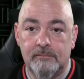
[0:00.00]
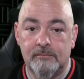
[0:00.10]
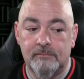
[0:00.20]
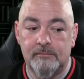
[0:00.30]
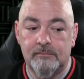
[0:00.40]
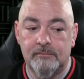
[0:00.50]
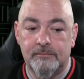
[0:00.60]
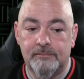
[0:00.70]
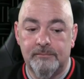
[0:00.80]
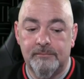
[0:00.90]

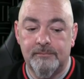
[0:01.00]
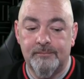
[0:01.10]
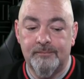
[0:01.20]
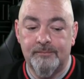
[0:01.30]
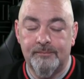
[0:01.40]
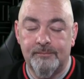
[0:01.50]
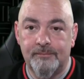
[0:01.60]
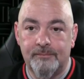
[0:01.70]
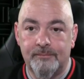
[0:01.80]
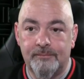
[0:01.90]

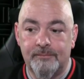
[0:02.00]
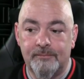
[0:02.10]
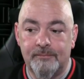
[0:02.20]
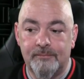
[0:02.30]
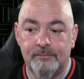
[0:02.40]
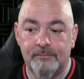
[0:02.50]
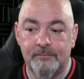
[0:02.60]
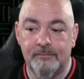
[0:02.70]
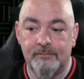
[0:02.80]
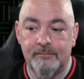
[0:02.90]

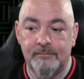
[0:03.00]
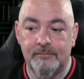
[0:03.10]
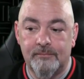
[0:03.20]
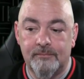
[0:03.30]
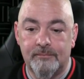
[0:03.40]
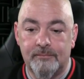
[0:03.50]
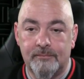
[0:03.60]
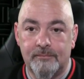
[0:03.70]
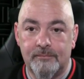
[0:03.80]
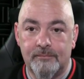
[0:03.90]
This person isn't speaking.